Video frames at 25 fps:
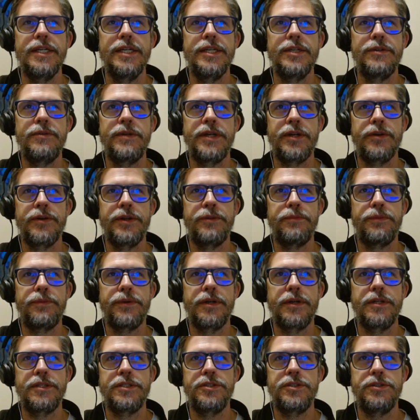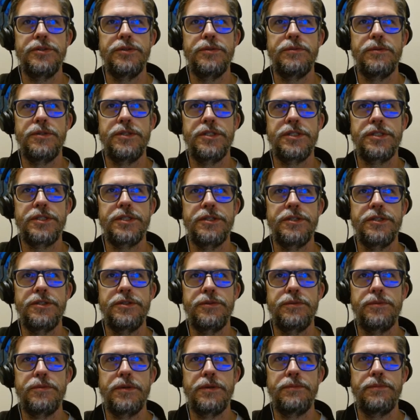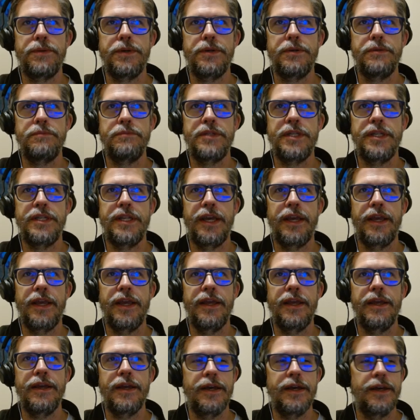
We are in part 2. We're just going to do one poem today.